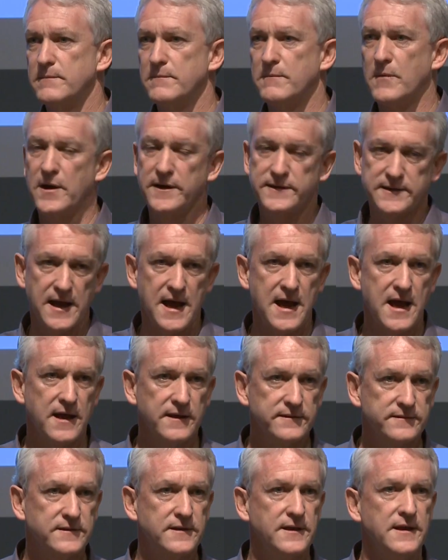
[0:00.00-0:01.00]
my
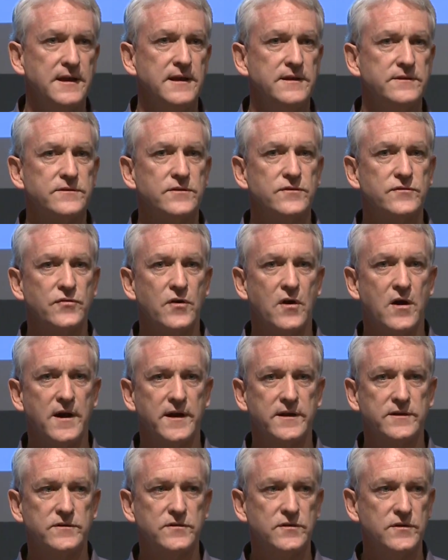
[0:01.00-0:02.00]
task is to
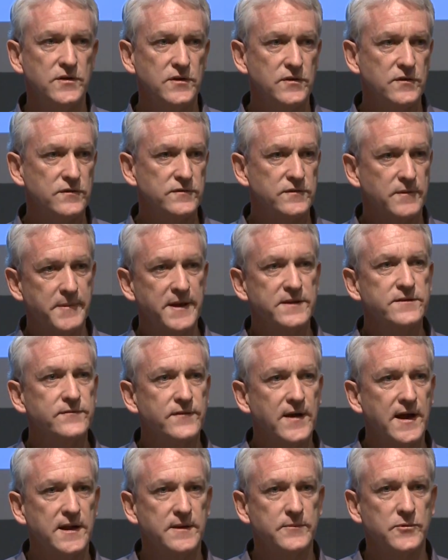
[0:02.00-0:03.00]
try to use the best
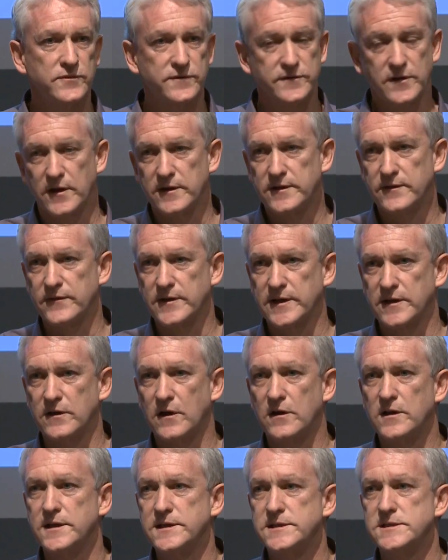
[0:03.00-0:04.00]
available scientific
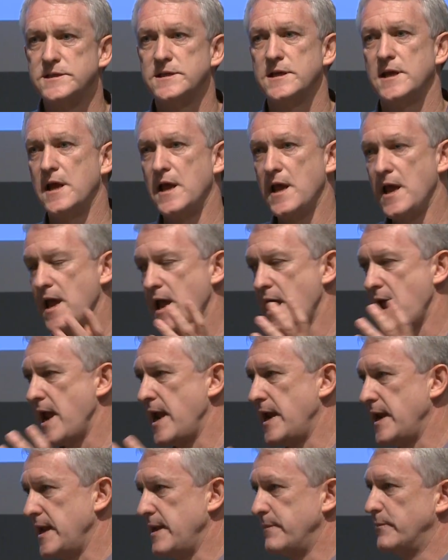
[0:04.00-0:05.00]
knowledge
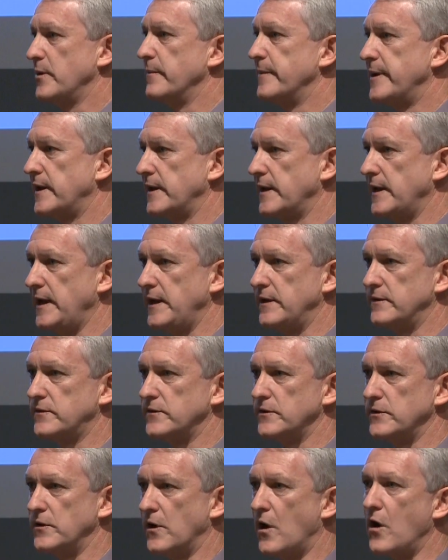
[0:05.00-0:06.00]
and implement it
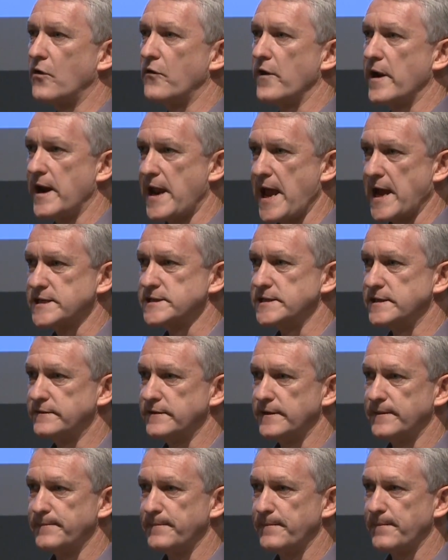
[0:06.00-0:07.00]
into on-ground
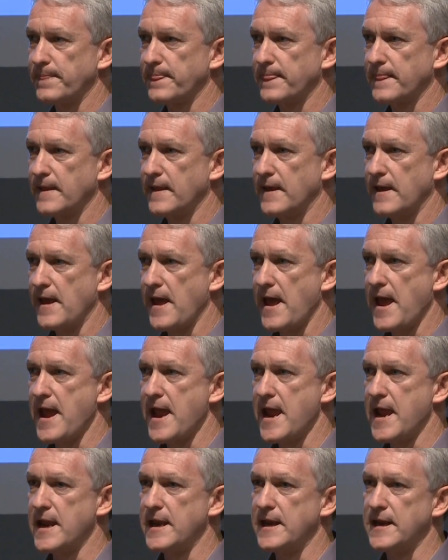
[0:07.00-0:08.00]
actions.
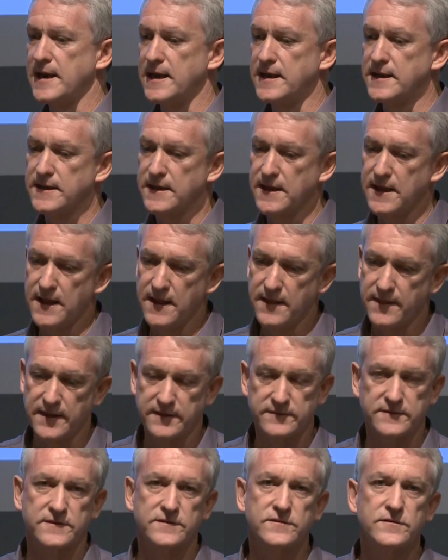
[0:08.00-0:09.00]
And
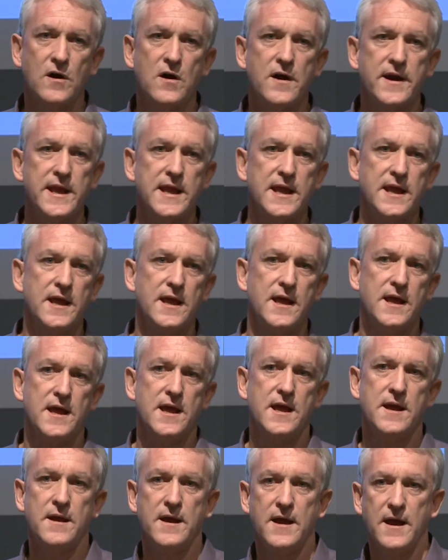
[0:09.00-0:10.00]
it's exciting.
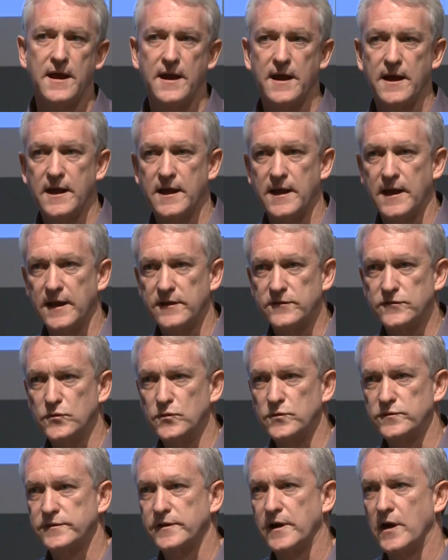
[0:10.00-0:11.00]
It's
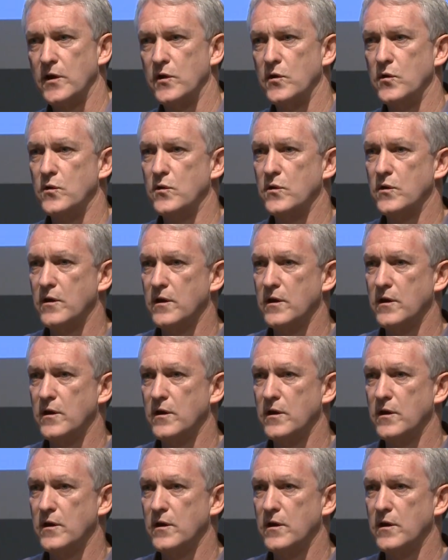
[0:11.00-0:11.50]
also